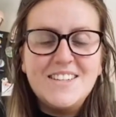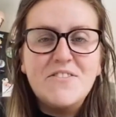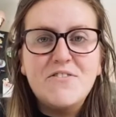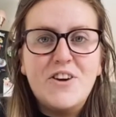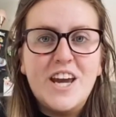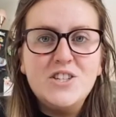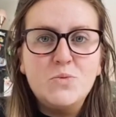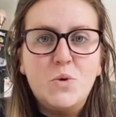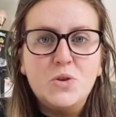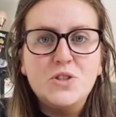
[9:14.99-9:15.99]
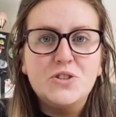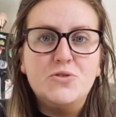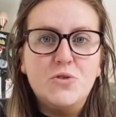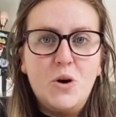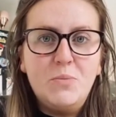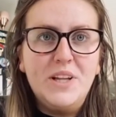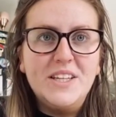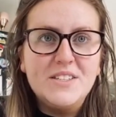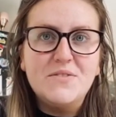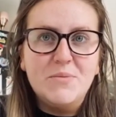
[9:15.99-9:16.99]
fresh water
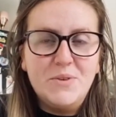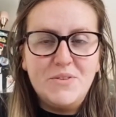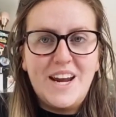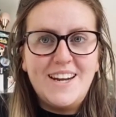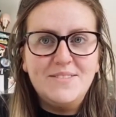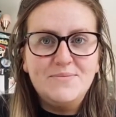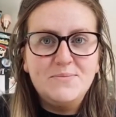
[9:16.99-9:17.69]
droplets from the rain.